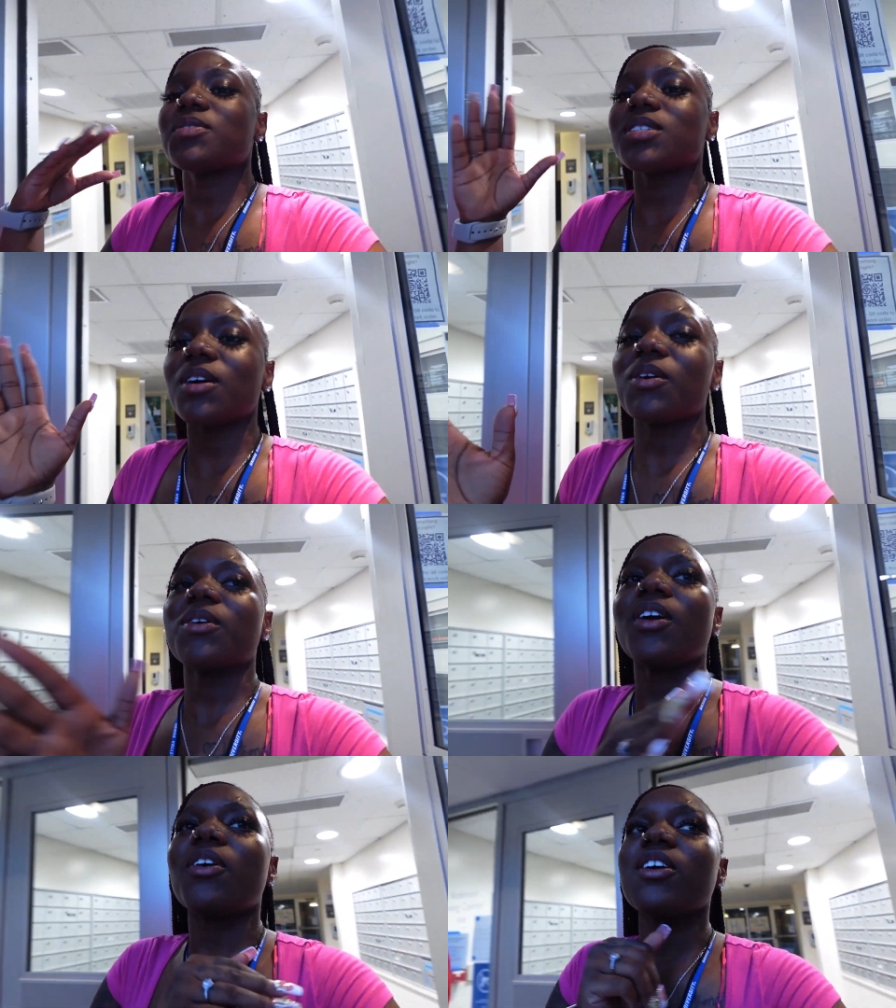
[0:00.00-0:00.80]
So
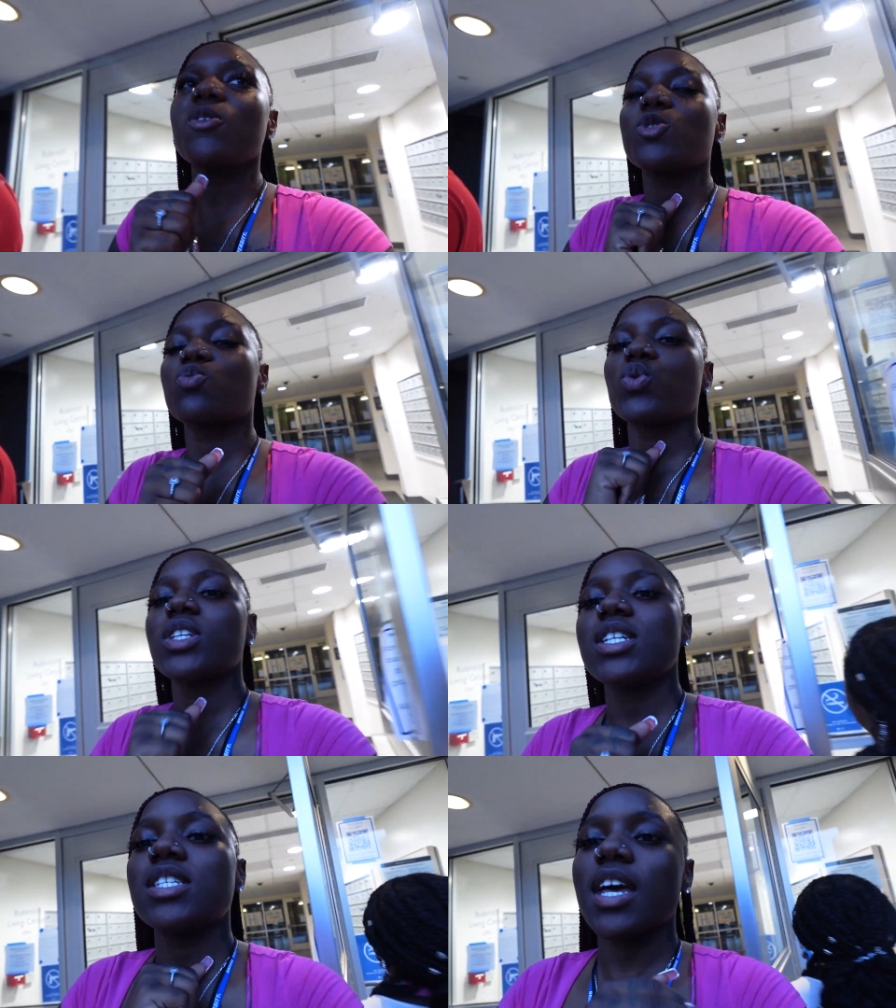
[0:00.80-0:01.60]
your girl is
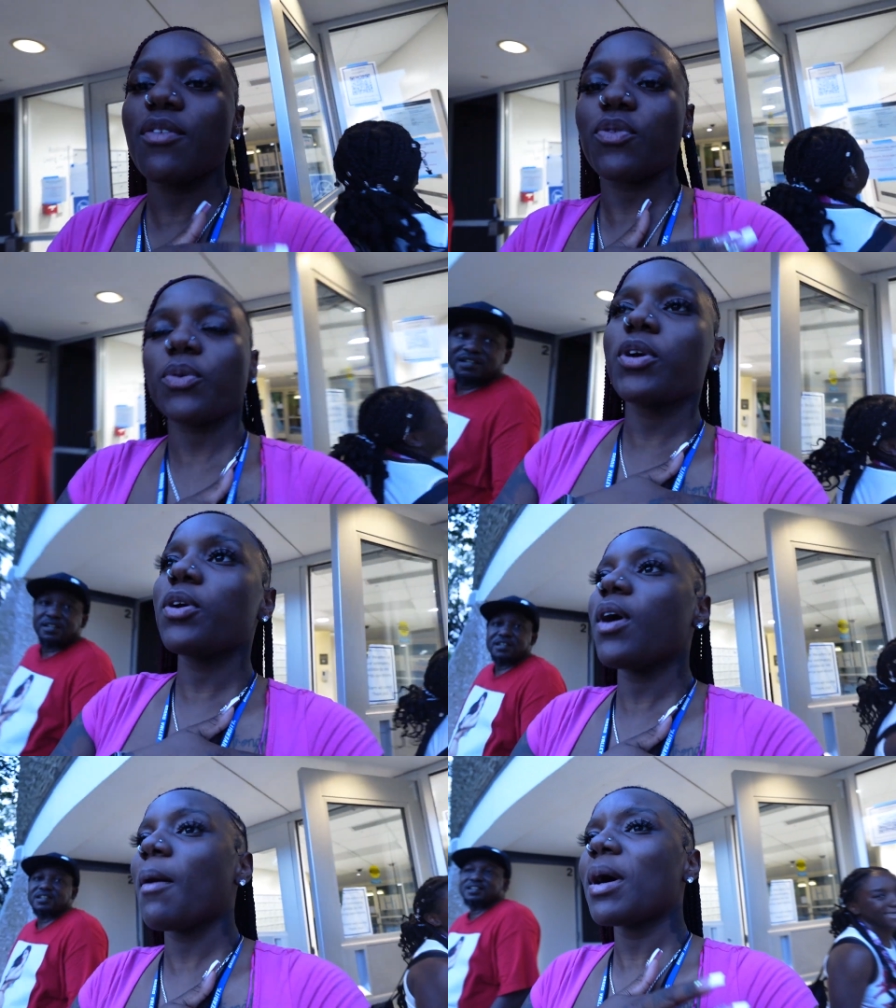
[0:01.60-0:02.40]
really set for
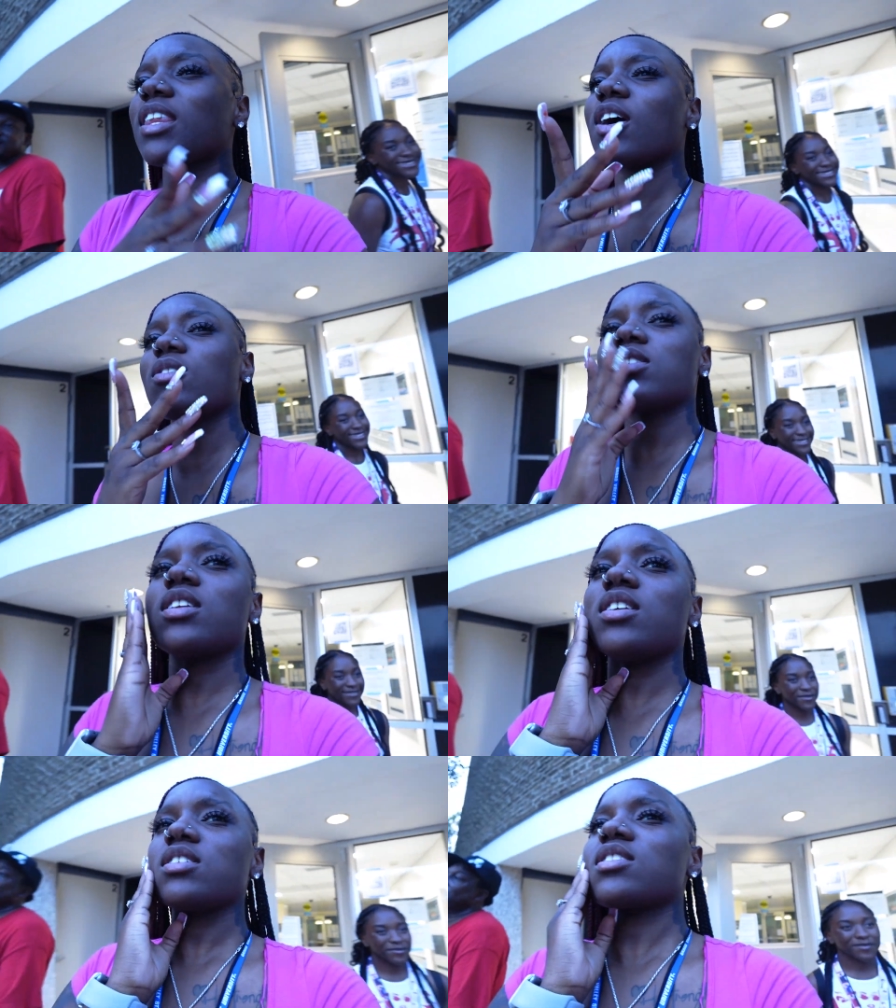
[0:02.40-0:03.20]
real. I'm about to go to
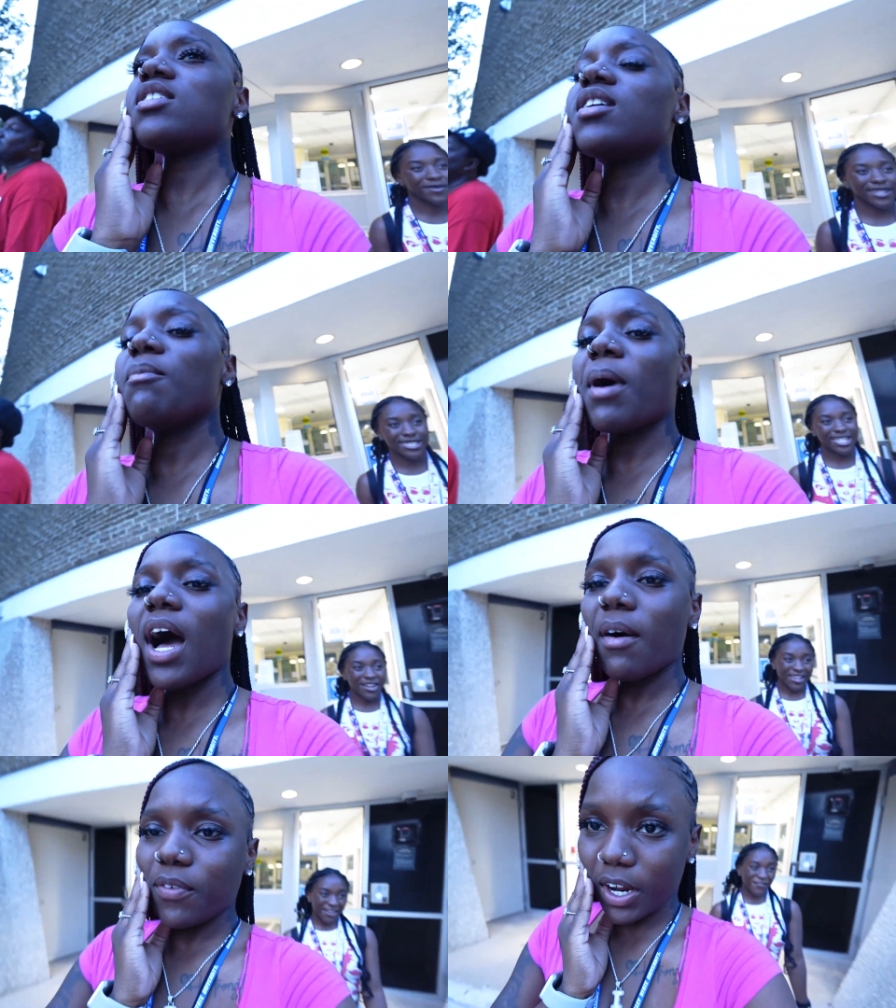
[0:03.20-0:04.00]
this um,
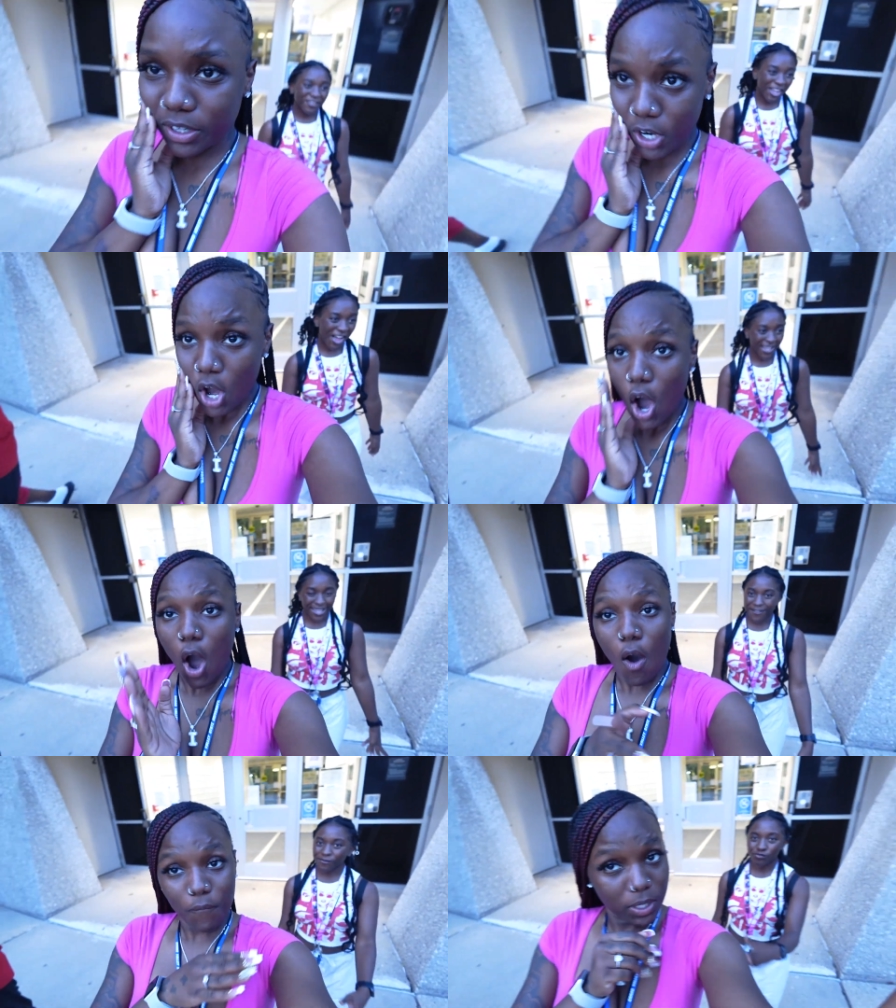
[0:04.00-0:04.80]
bonfire.
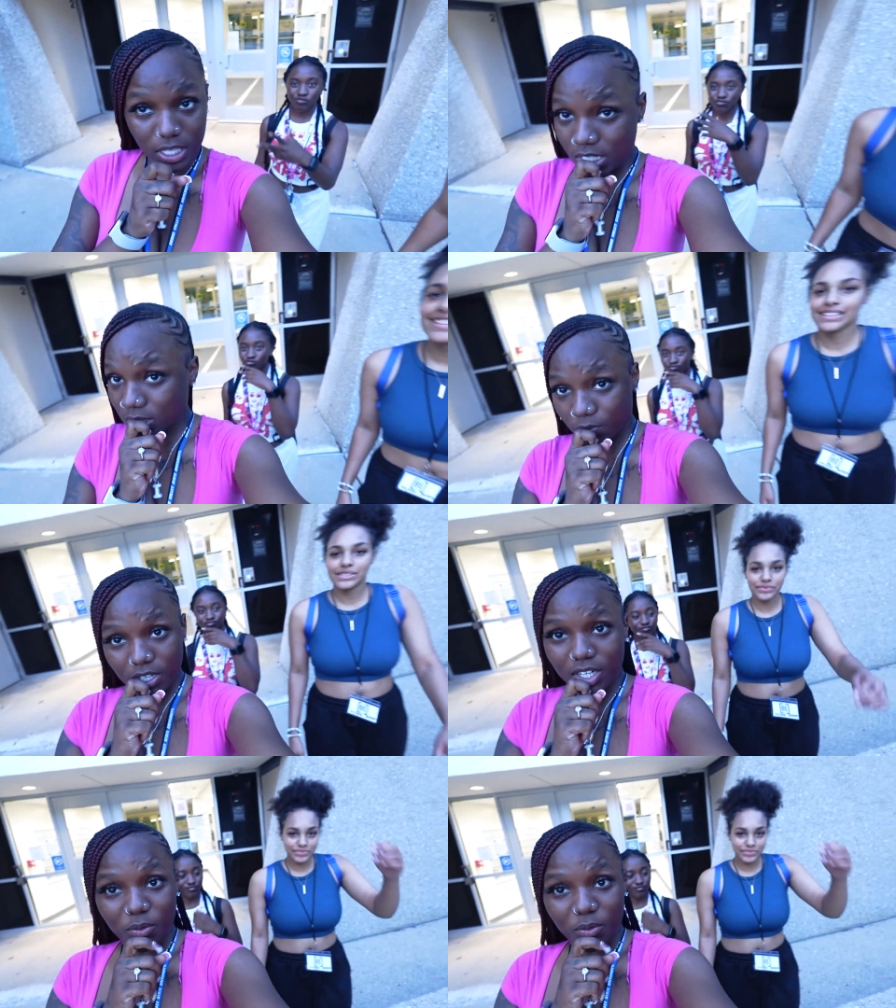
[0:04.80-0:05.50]
Hopefully it's fun.